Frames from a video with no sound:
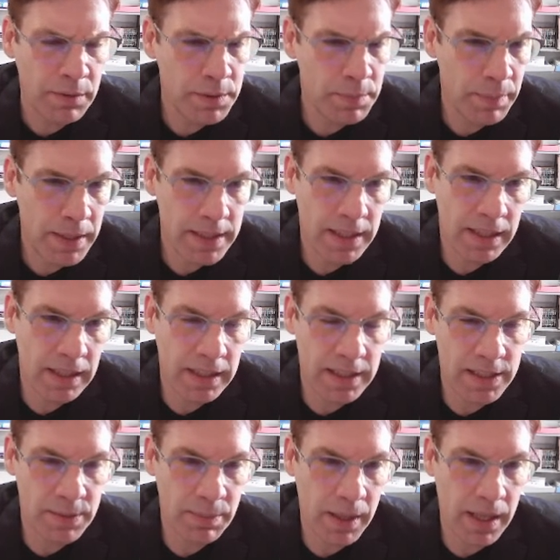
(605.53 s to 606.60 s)
I would
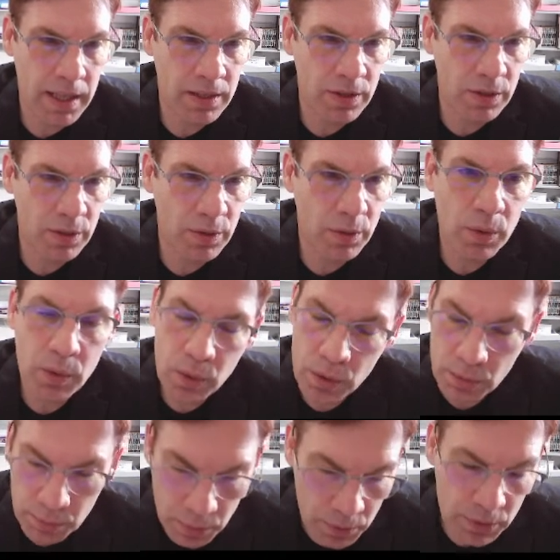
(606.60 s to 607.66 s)
basically spend
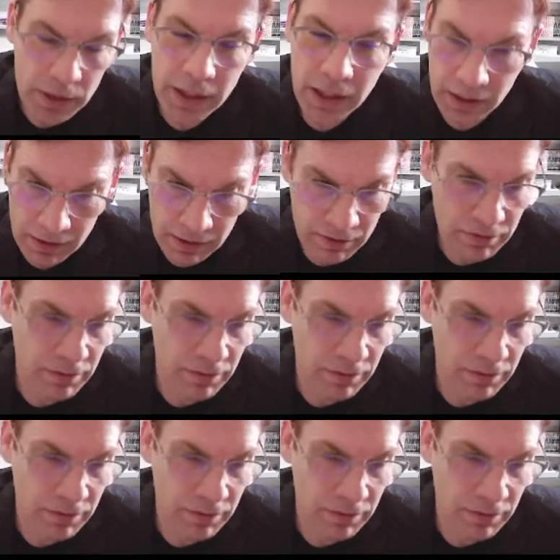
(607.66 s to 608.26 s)
all morning,